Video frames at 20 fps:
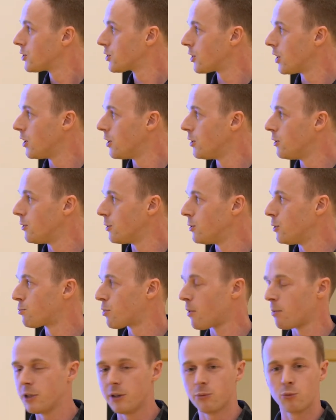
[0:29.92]
So
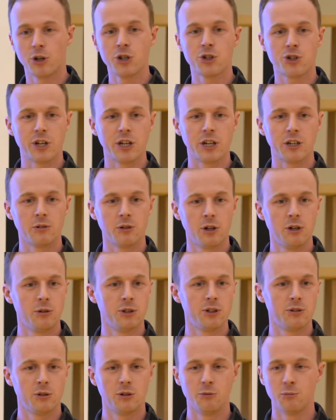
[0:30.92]
you're probably wondering
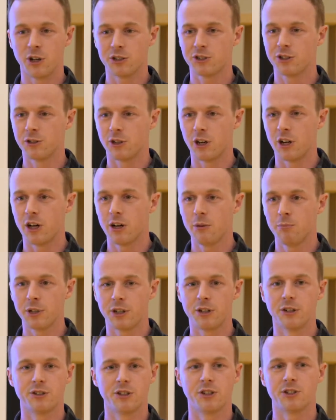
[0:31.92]
who Masternaut are,
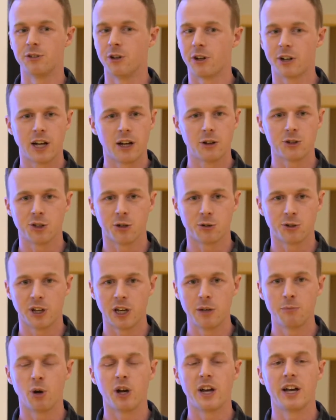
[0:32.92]
because it's not a household
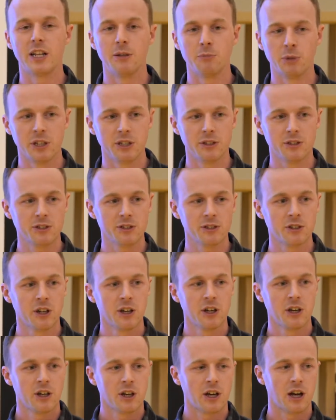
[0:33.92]
name by any means.
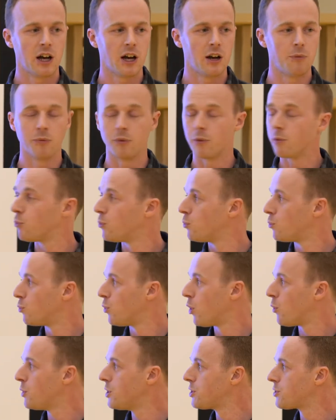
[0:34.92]

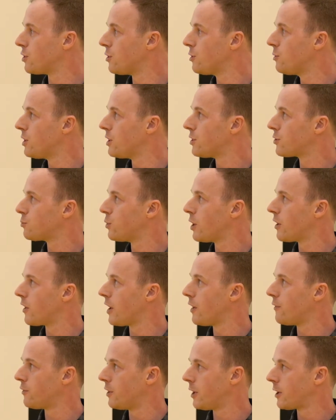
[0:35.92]
What we do is
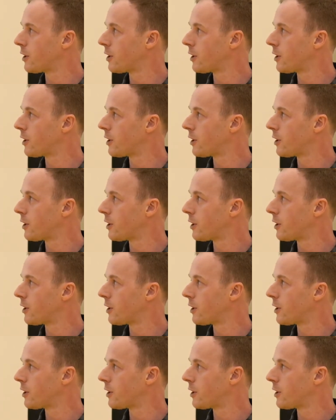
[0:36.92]
we're a